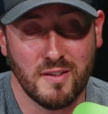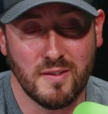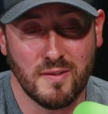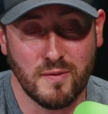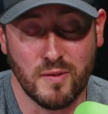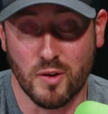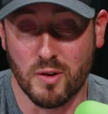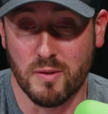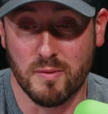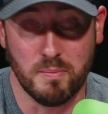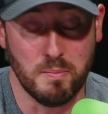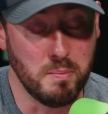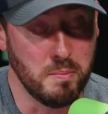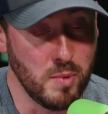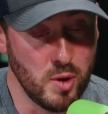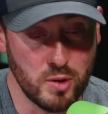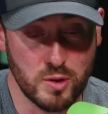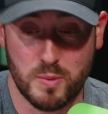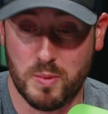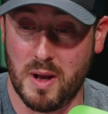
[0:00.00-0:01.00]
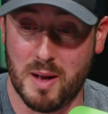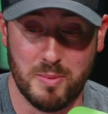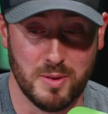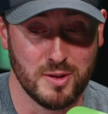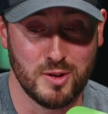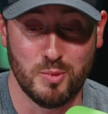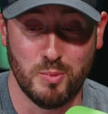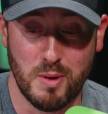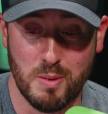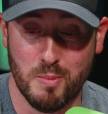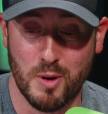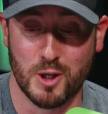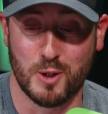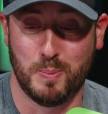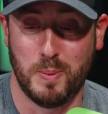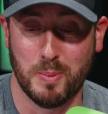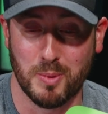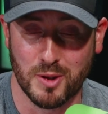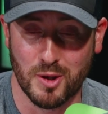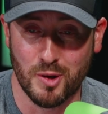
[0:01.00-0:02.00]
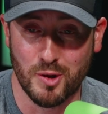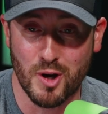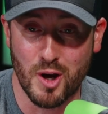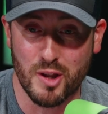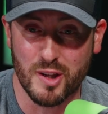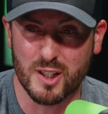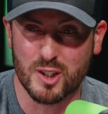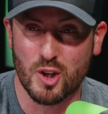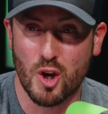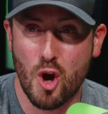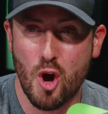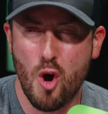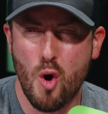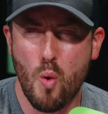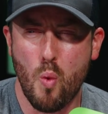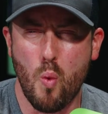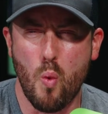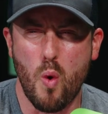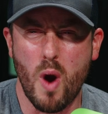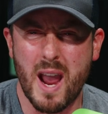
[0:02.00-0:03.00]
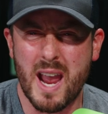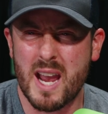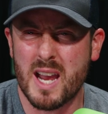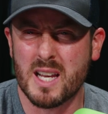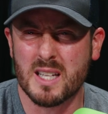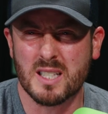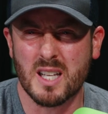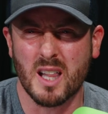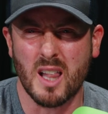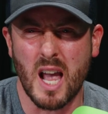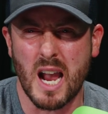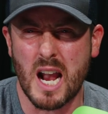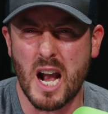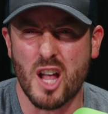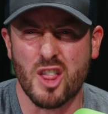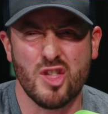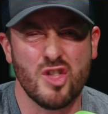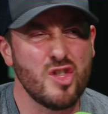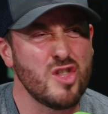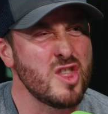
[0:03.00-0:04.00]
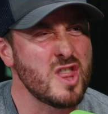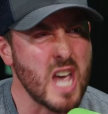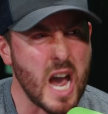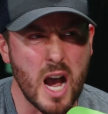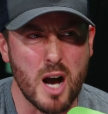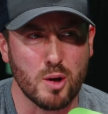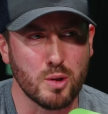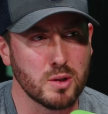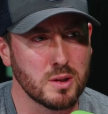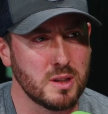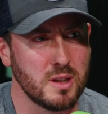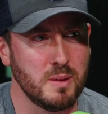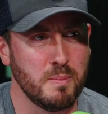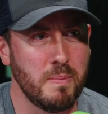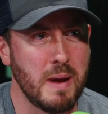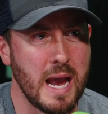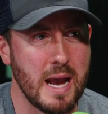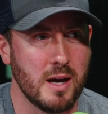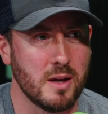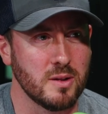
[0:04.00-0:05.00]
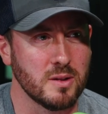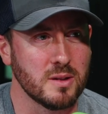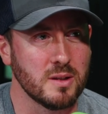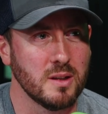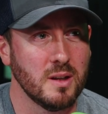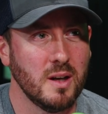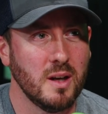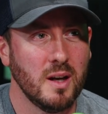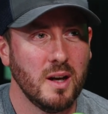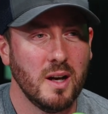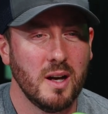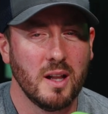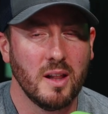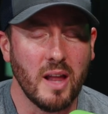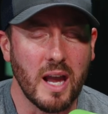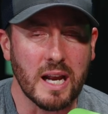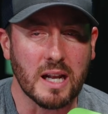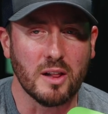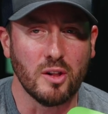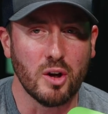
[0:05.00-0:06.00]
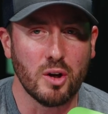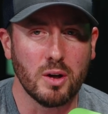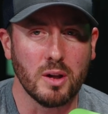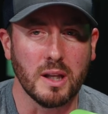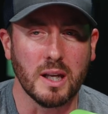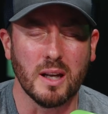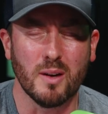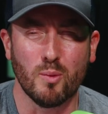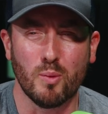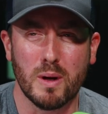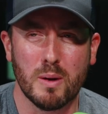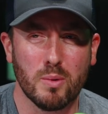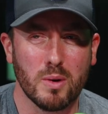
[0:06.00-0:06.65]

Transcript: for most, I'm assuming most people don't know this, weighs like 1,000 pounds. Like literally, we were